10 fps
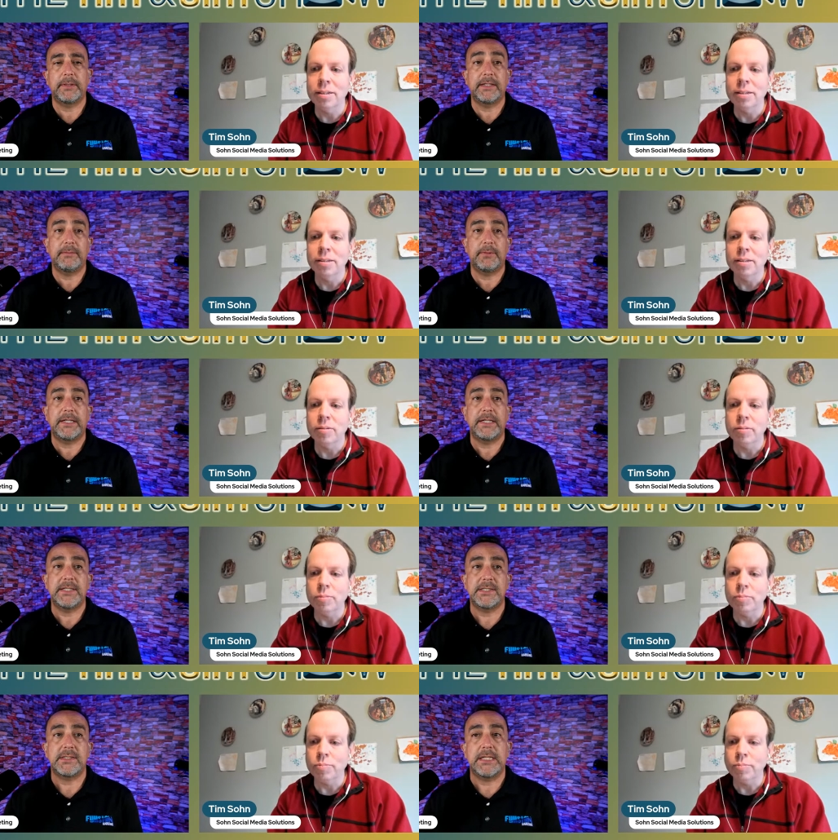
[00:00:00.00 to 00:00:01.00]
Speaker 1: it but it
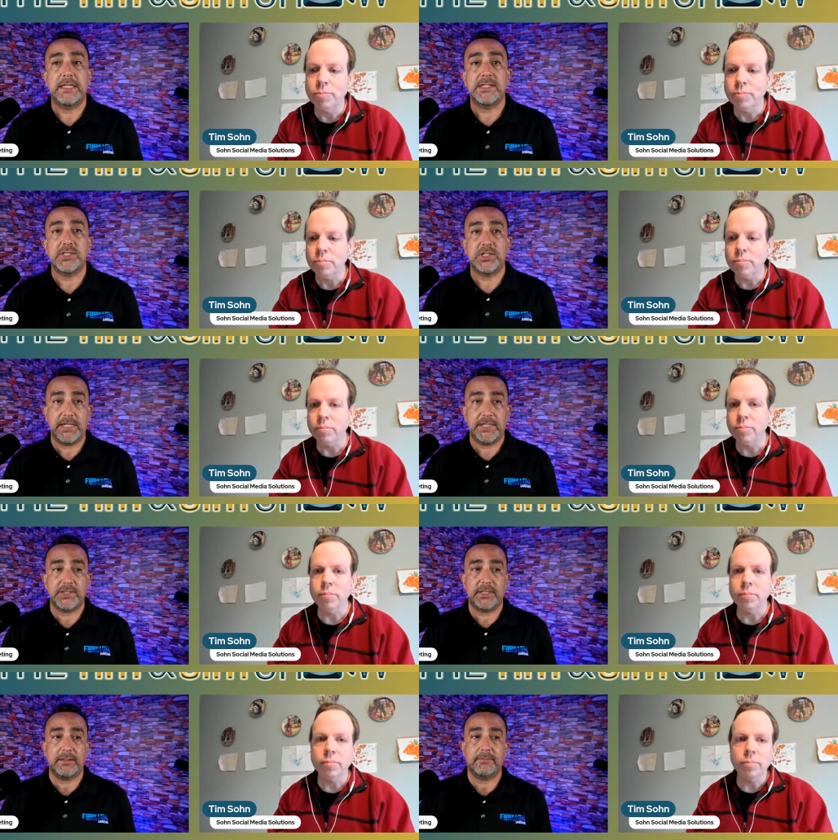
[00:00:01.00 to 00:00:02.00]
is it is
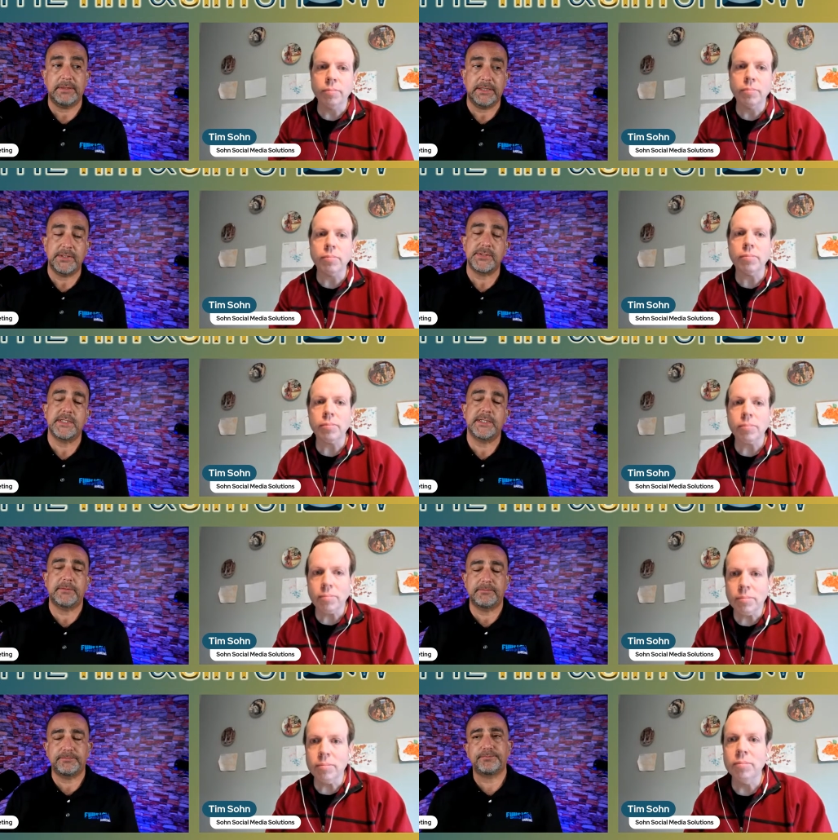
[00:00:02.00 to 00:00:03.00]
changing. You know, so
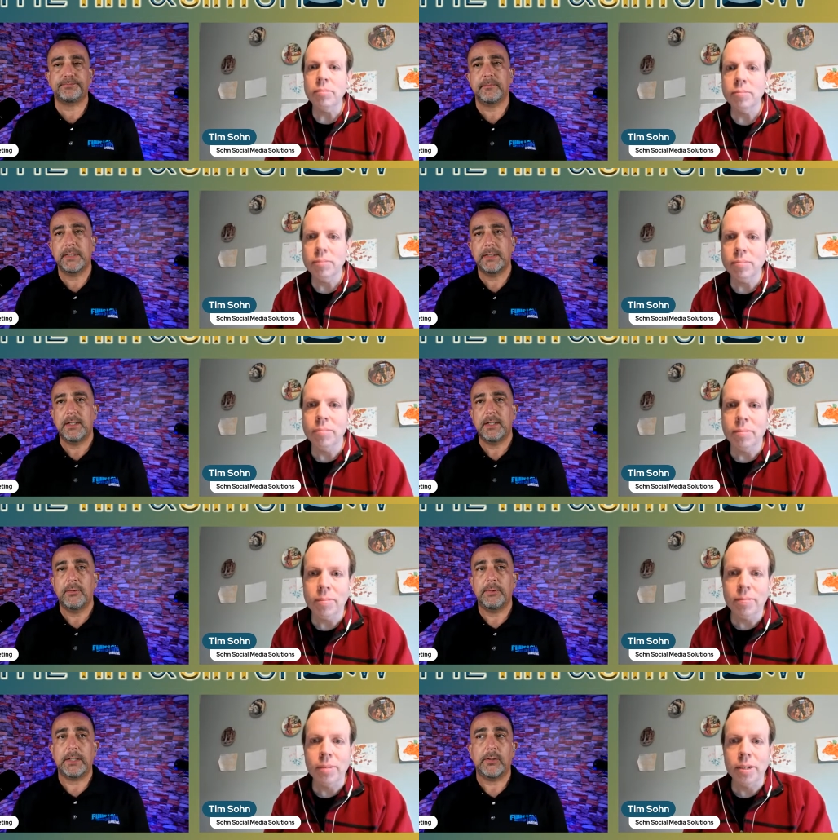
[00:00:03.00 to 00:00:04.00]
we
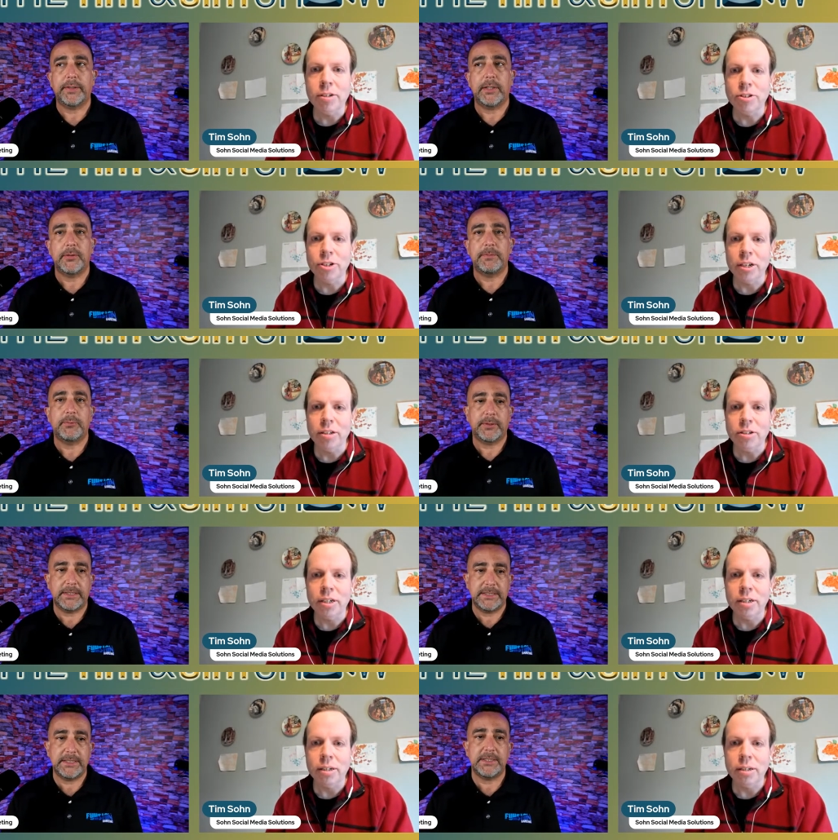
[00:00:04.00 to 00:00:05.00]
can only it hope it will
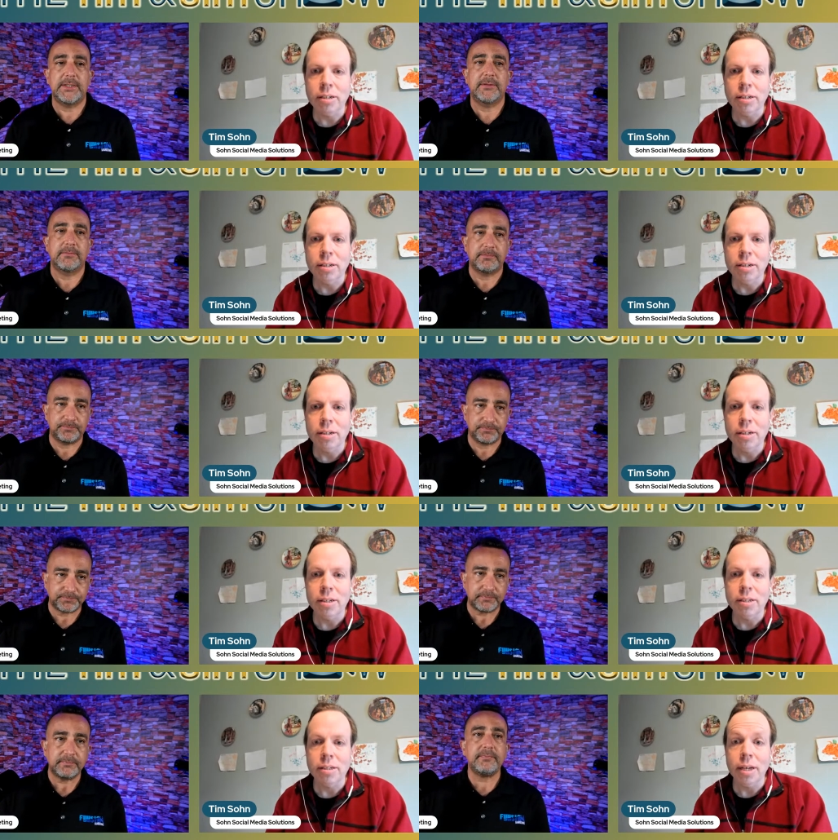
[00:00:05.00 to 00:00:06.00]
continue.
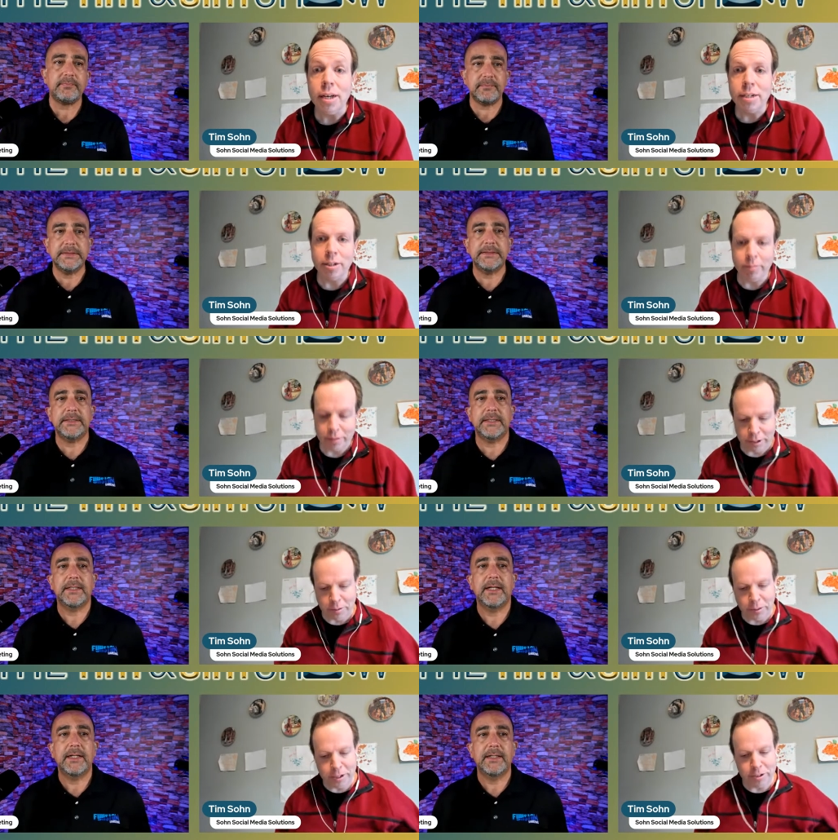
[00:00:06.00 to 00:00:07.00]
Speaker 2: Yeah, I
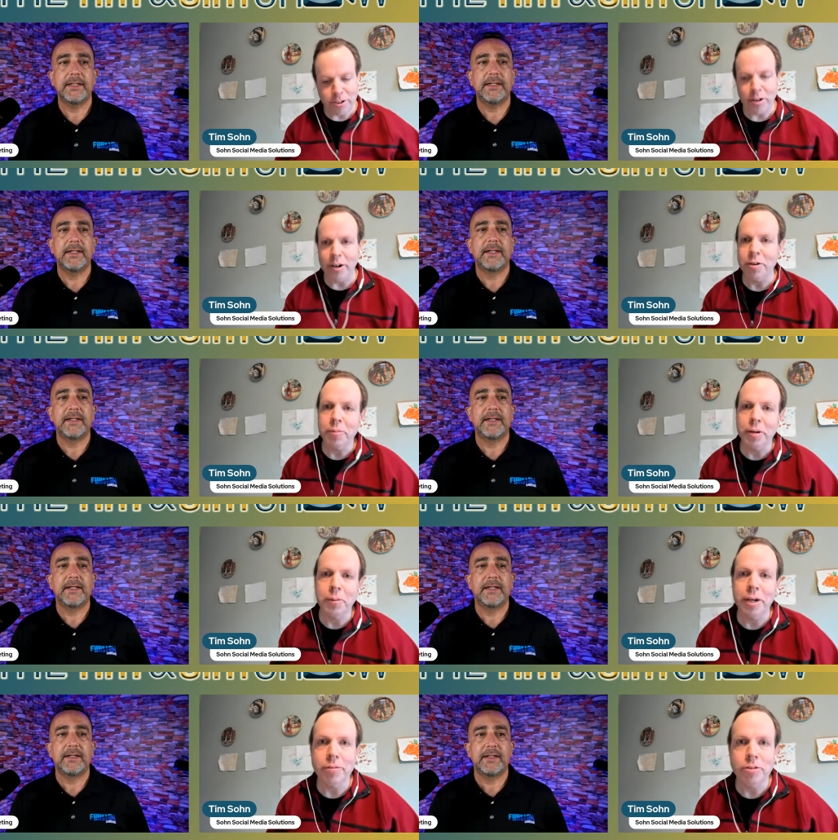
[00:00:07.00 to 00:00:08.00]
definitely want to shout out my
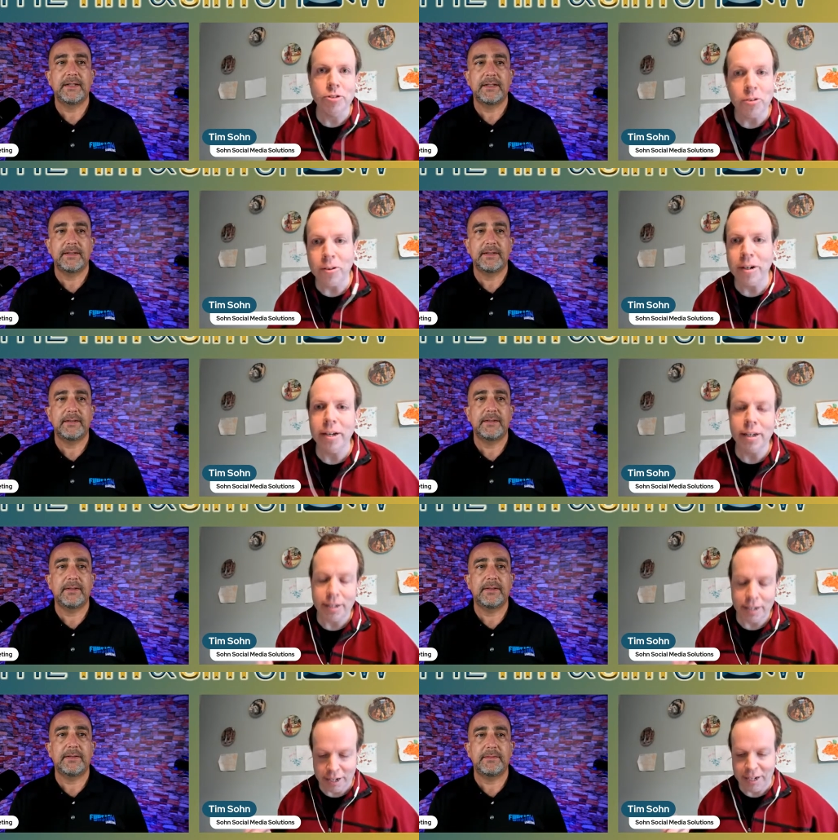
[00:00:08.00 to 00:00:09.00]
wife
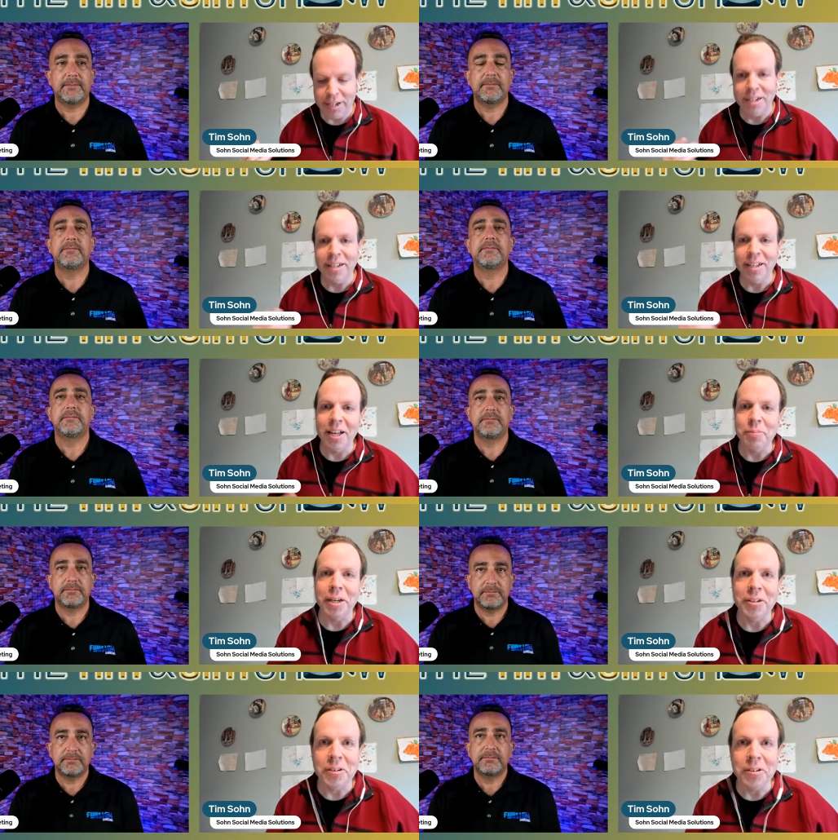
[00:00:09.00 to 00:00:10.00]
Joy, and
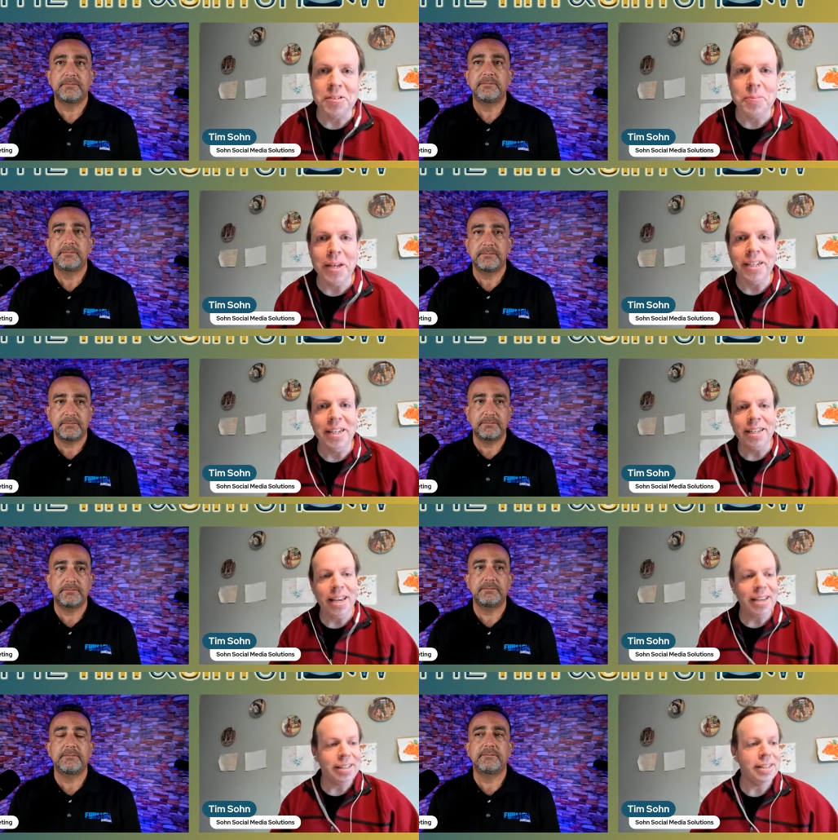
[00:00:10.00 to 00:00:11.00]
my girls Megan and
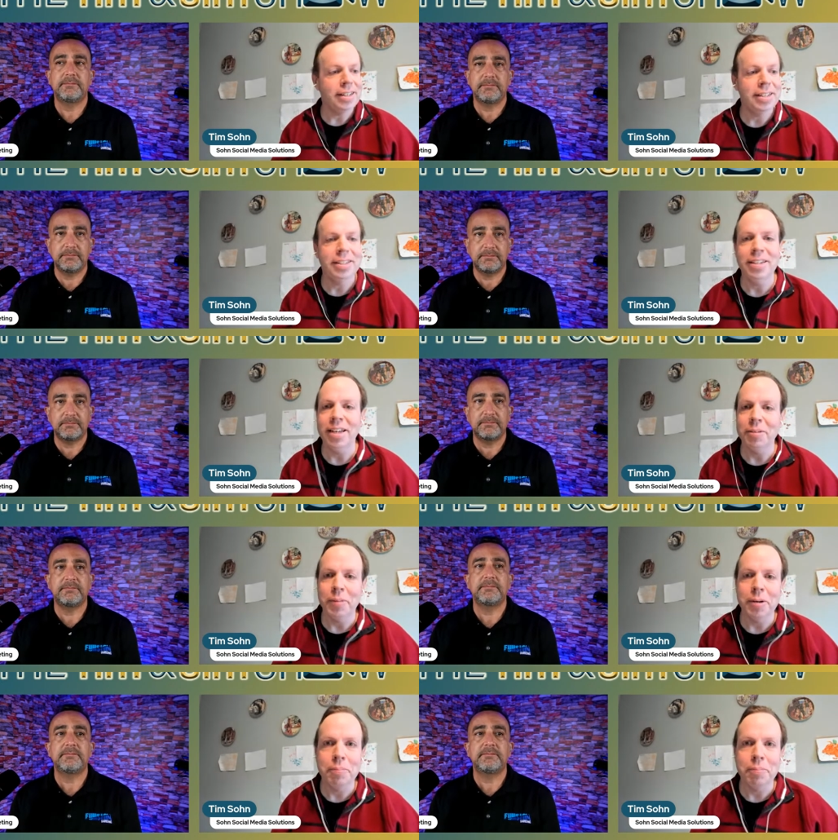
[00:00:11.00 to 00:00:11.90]
Caitlin, and my